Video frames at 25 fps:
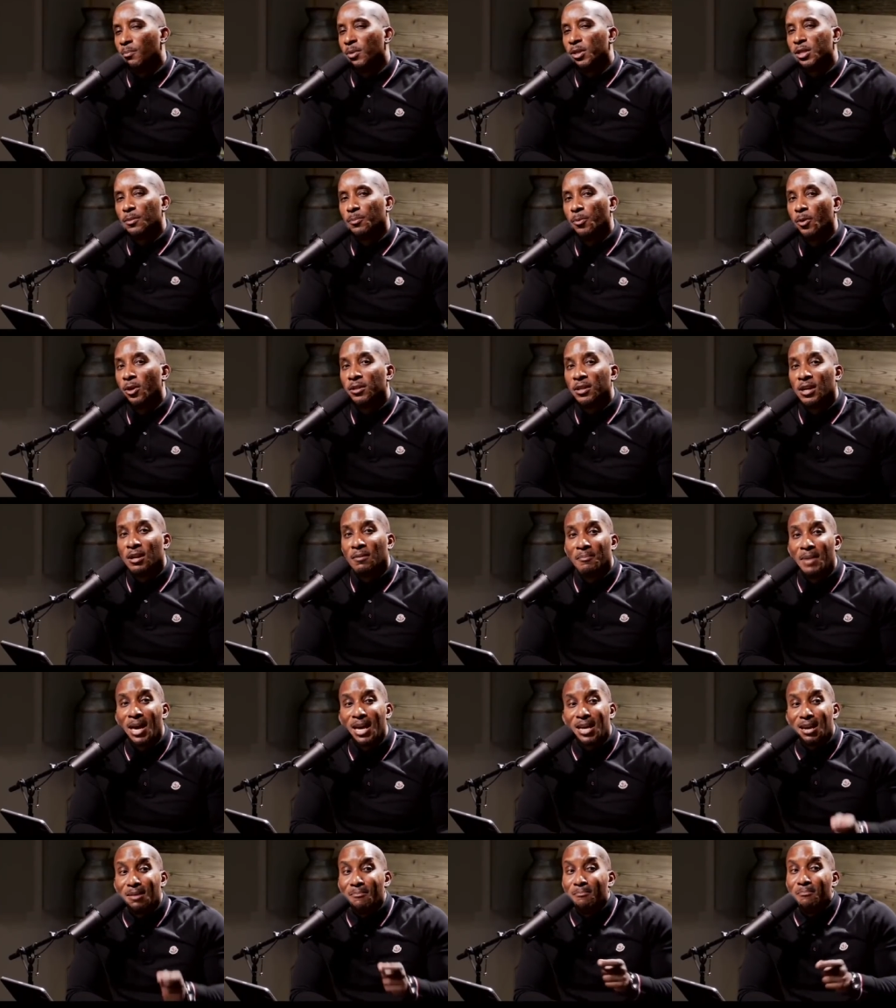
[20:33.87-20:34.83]
But the point that I'm
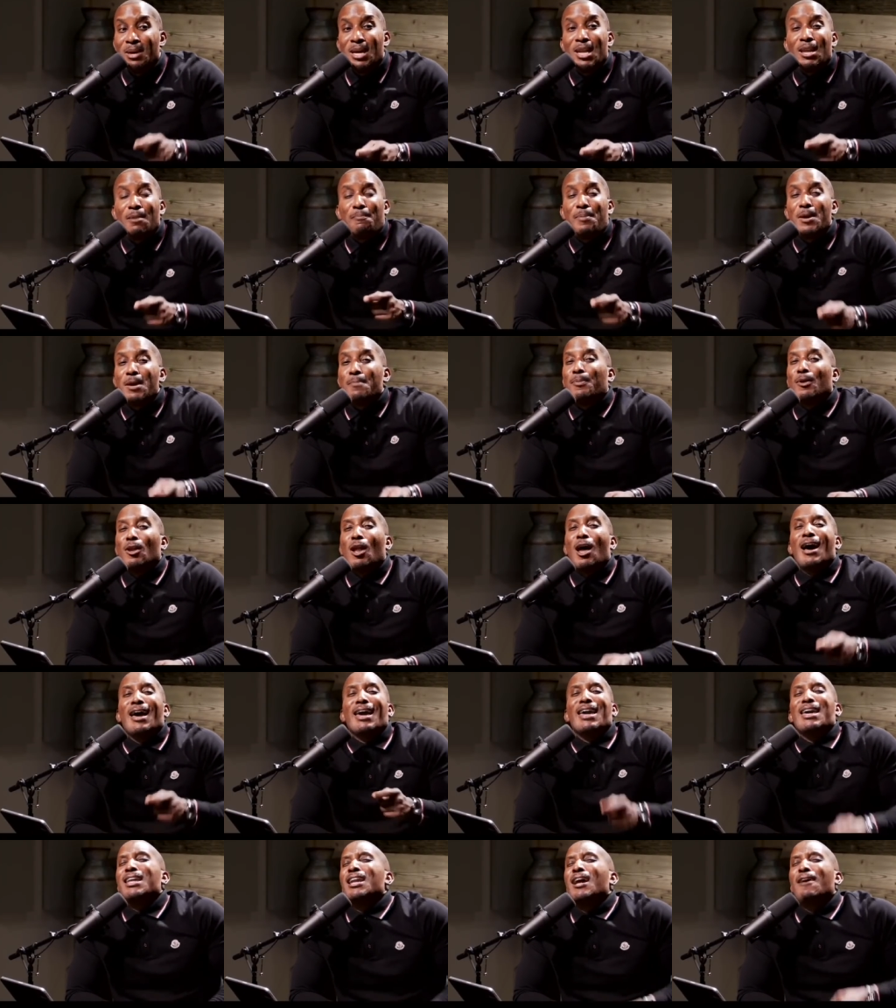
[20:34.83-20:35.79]
making, many people
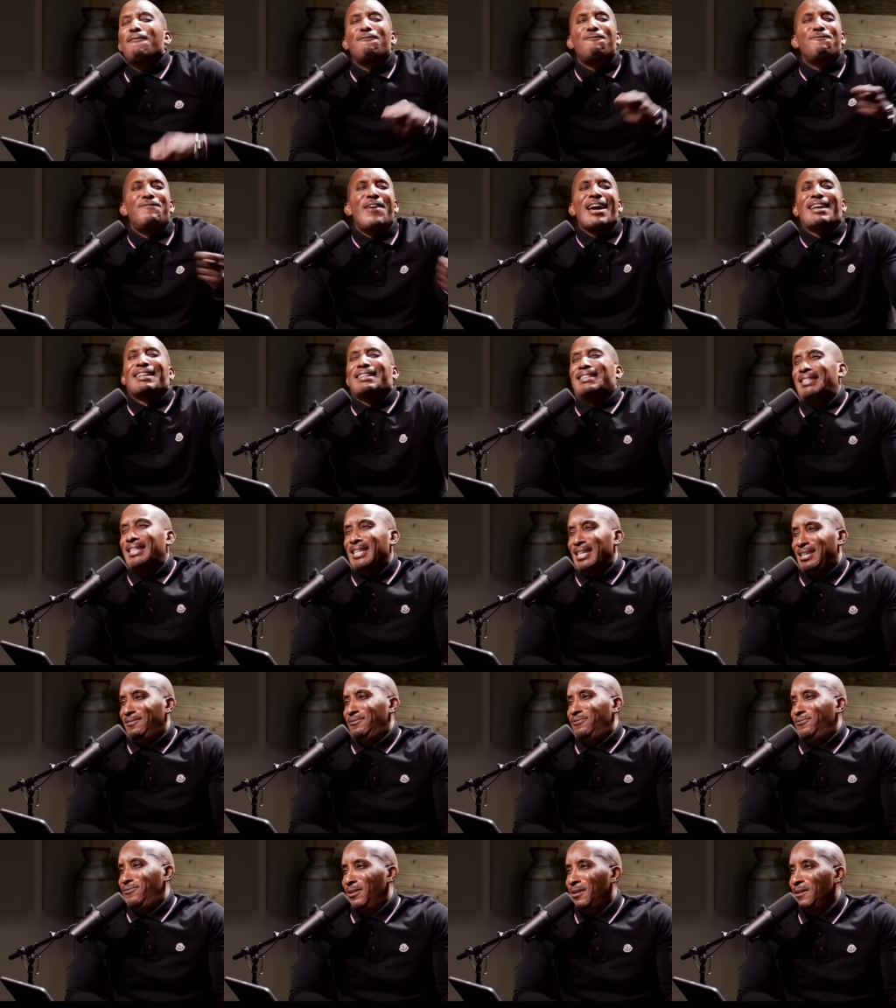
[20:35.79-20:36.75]
are
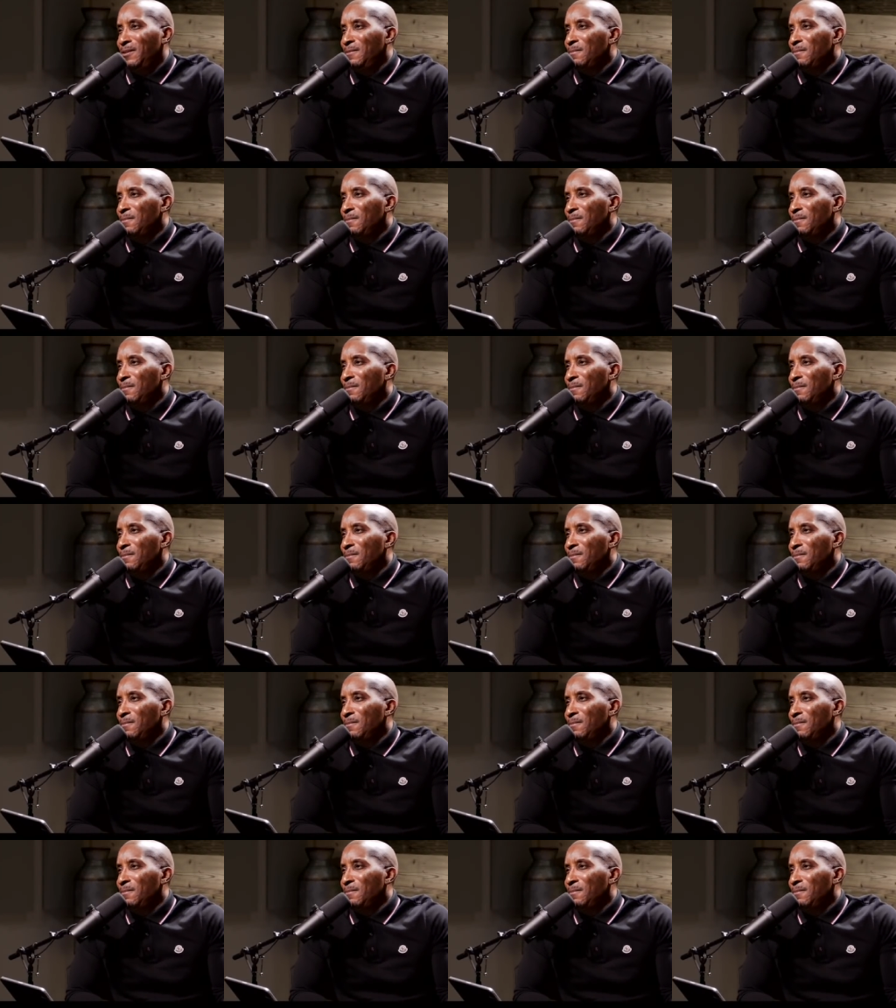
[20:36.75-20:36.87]
ineffective.